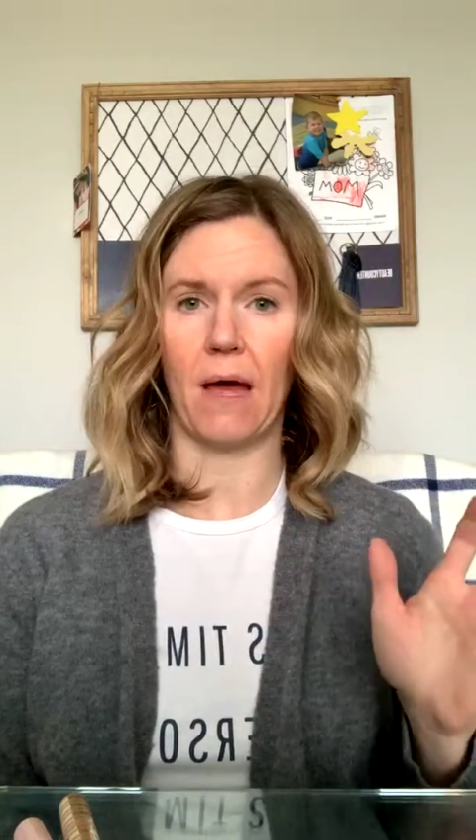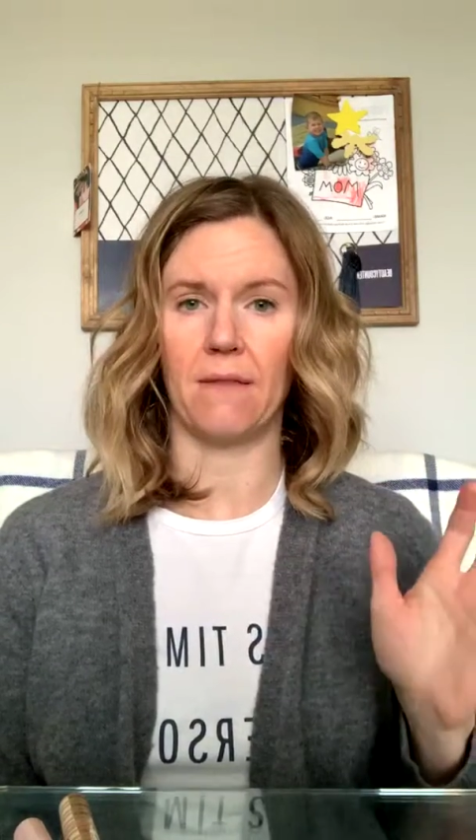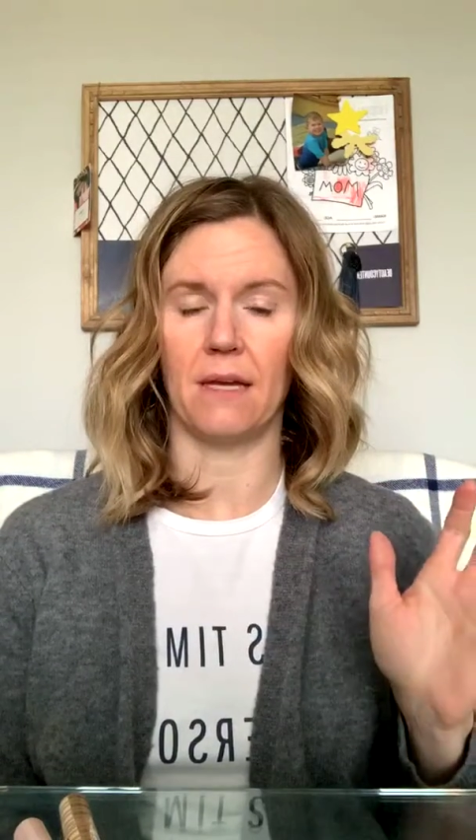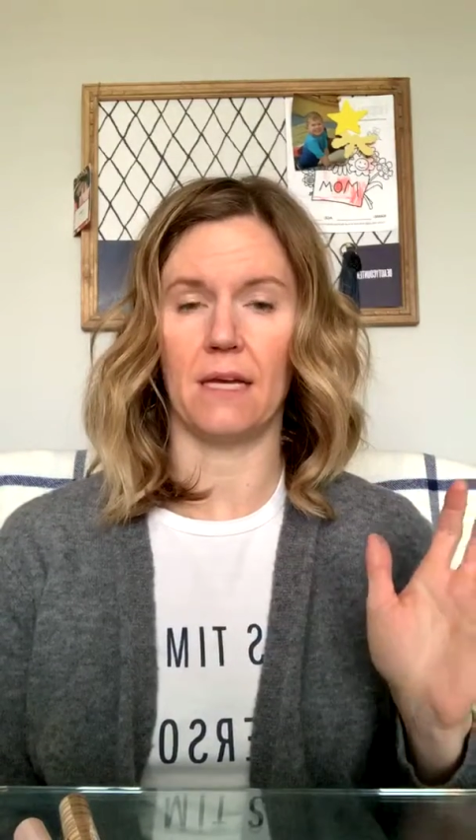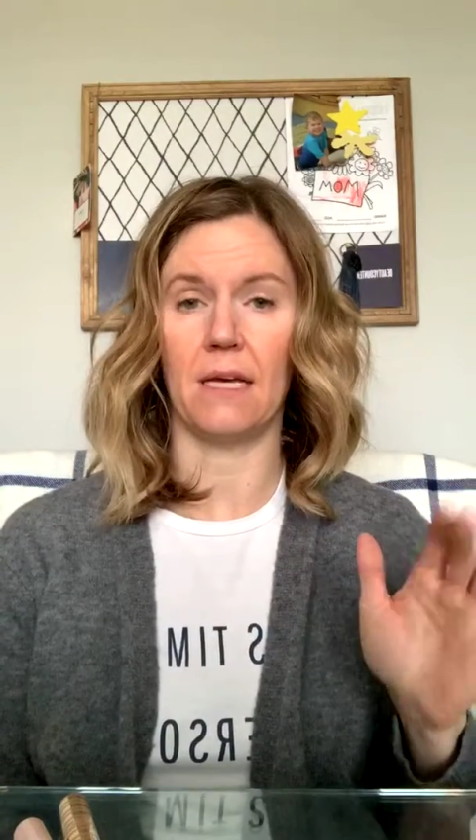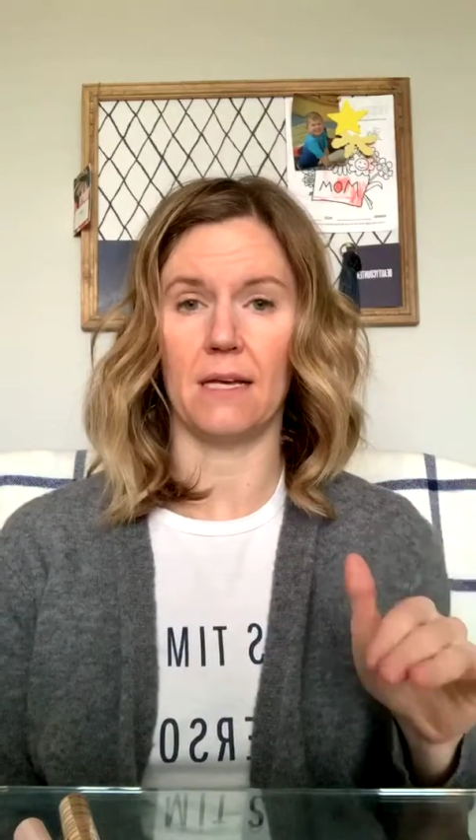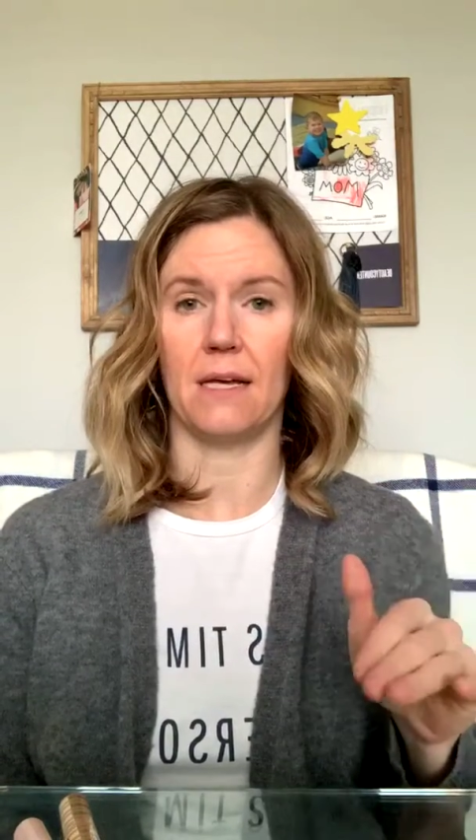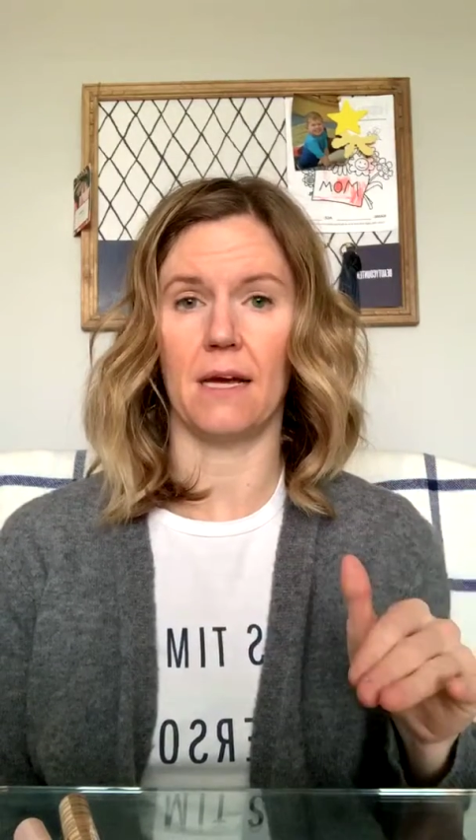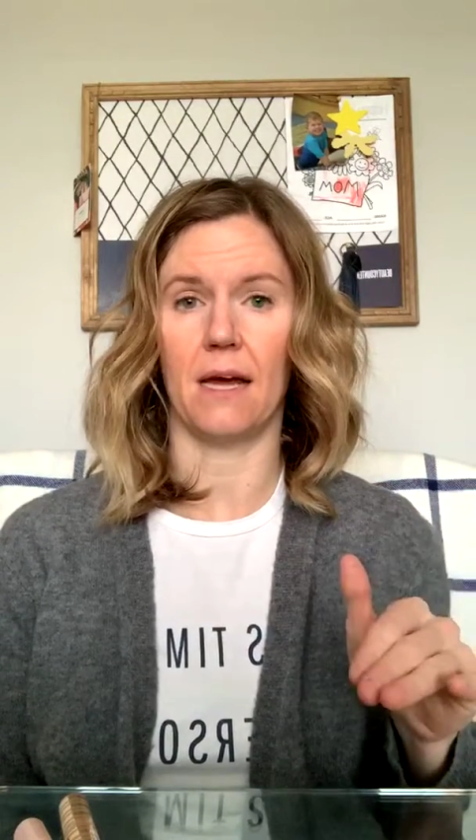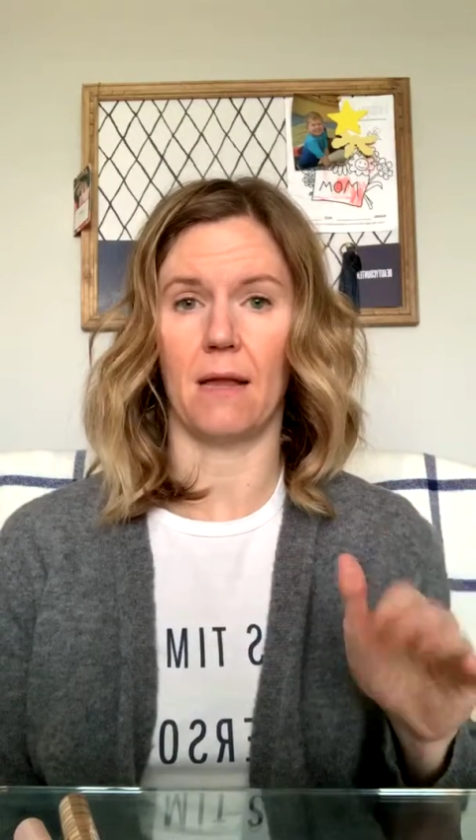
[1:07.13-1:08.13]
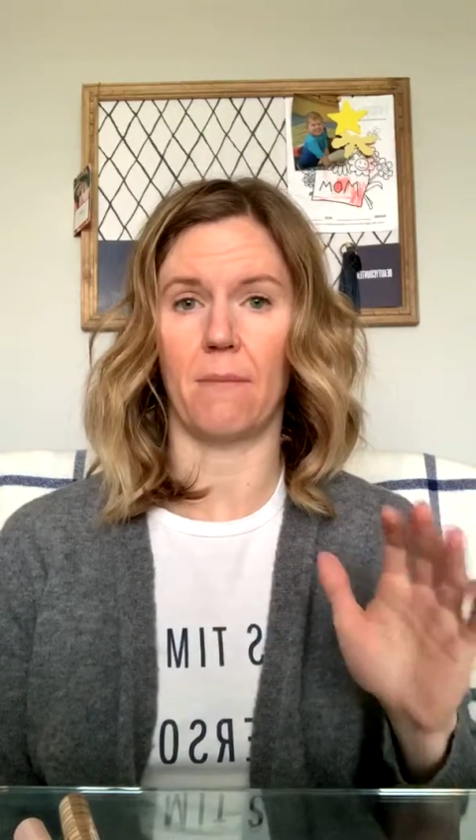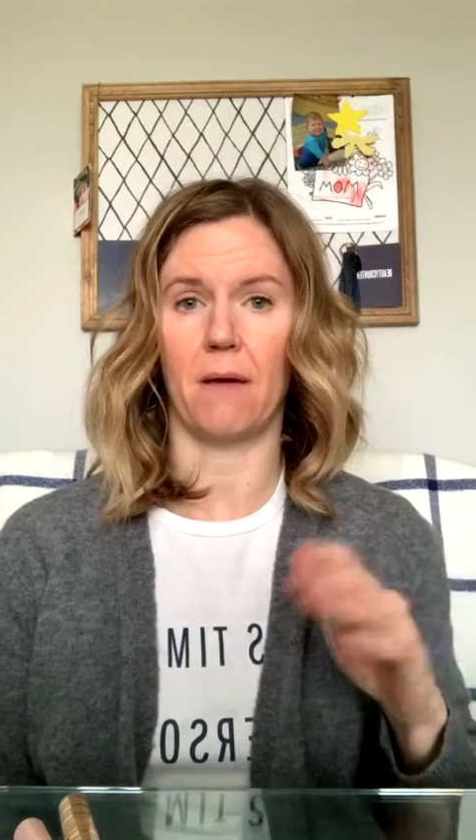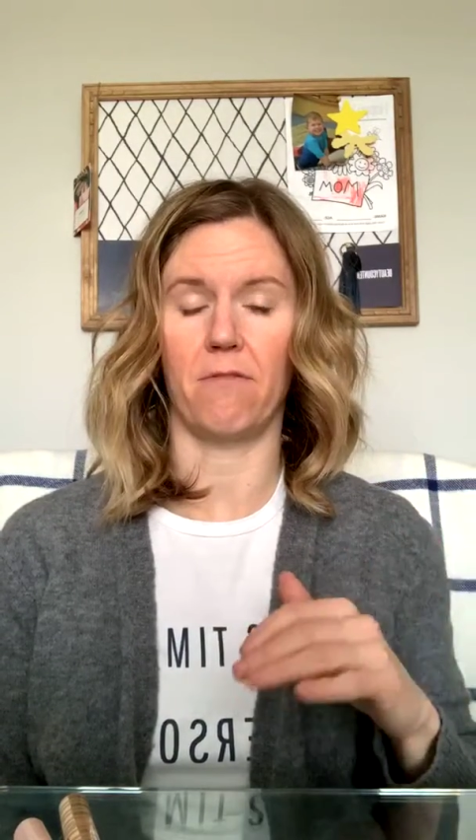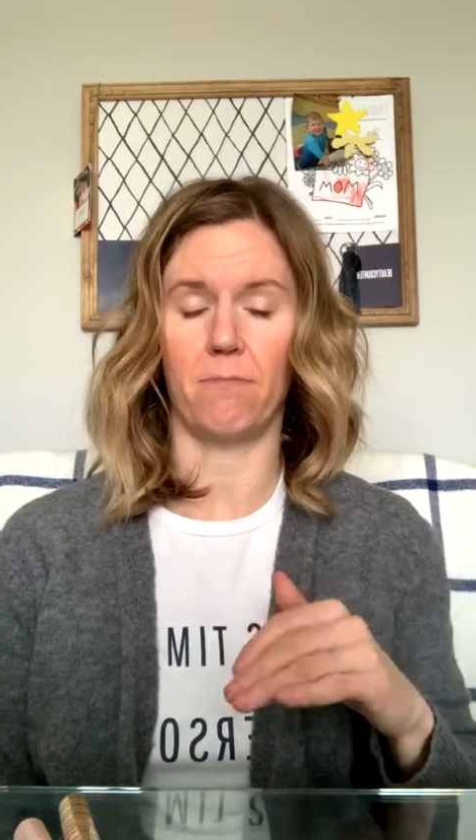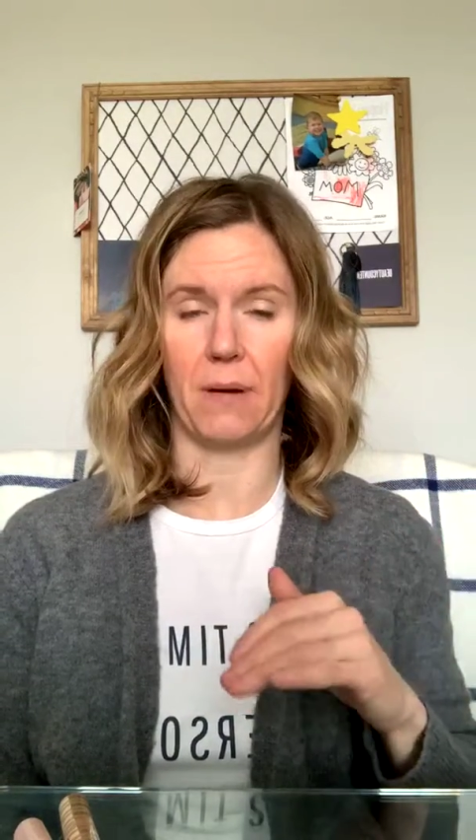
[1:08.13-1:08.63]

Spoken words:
And then he and my